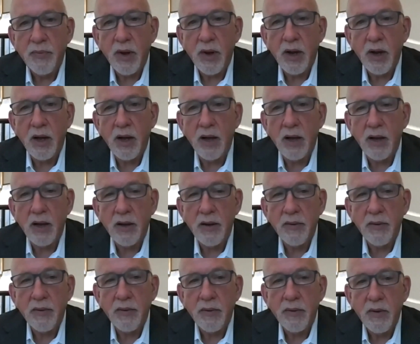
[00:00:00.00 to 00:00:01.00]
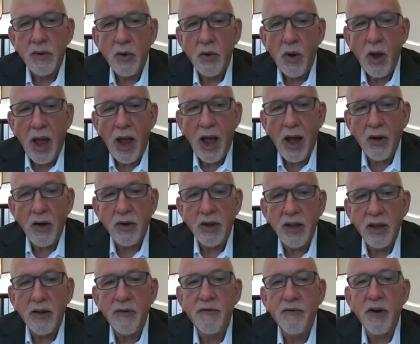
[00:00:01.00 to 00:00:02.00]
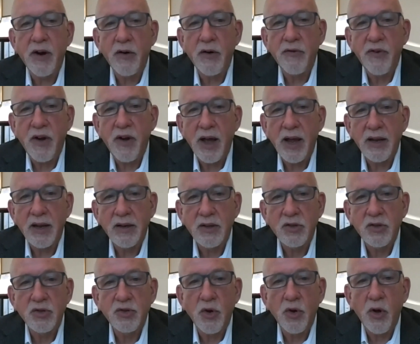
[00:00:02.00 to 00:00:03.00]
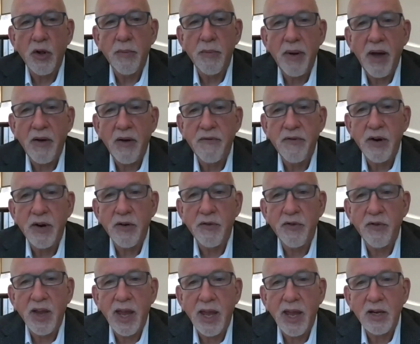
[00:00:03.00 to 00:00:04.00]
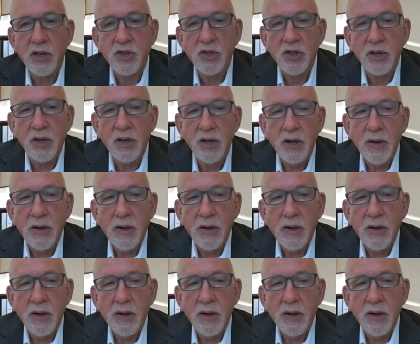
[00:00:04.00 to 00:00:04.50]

how can they verify it? This is all about verification.